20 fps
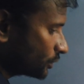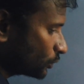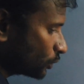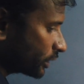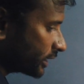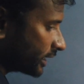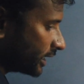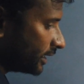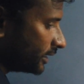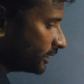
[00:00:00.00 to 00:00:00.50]

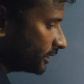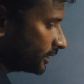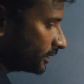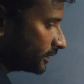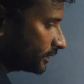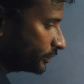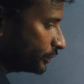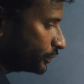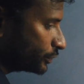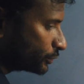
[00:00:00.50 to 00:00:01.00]
Okay.
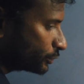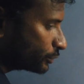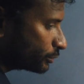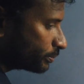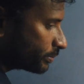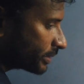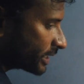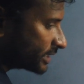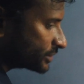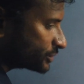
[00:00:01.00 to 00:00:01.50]
You
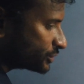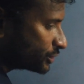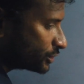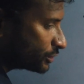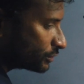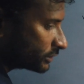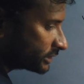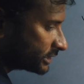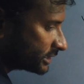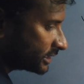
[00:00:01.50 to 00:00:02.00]
brush
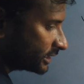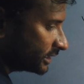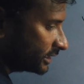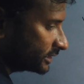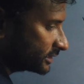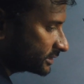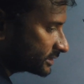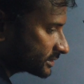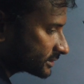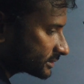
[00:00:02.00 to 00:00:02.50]
your
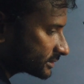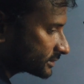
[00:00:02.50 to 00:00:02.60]
teeth.